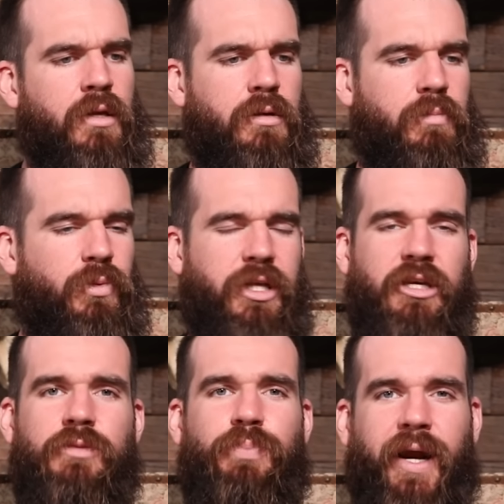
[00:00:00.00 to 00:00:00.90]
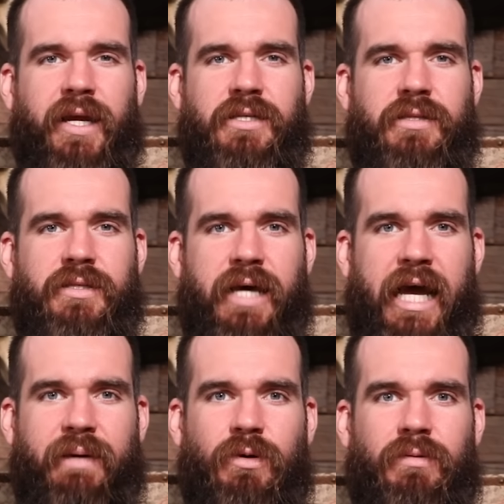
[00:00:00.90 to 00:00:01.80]
Okay, what are you bringing to the
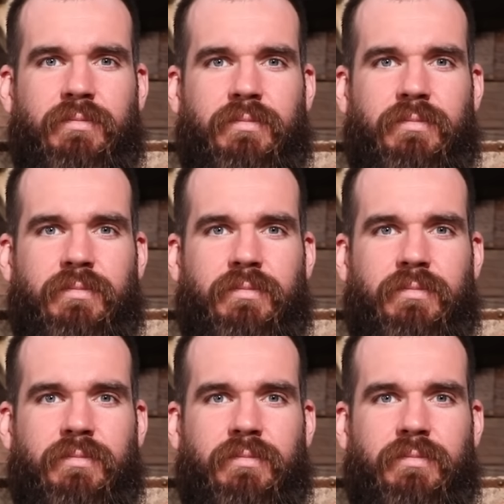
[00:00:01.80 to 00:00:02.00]
table?